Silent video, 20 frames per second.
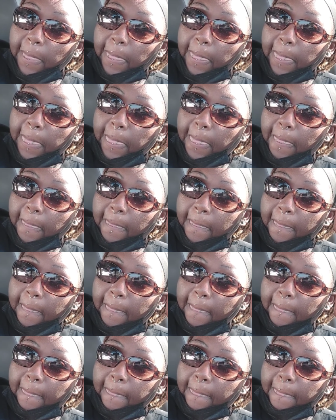
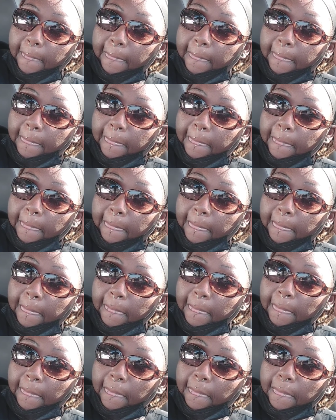
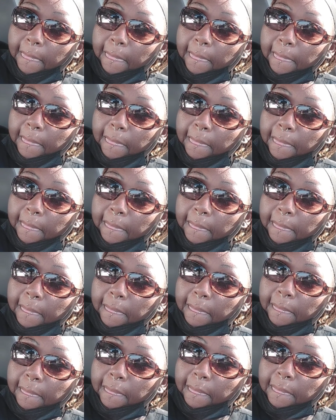
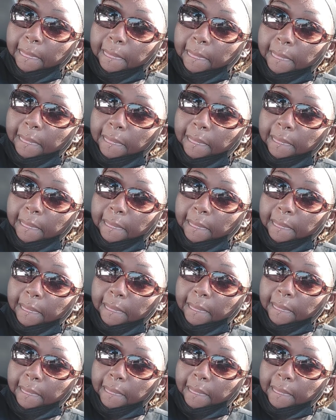(no one is talking)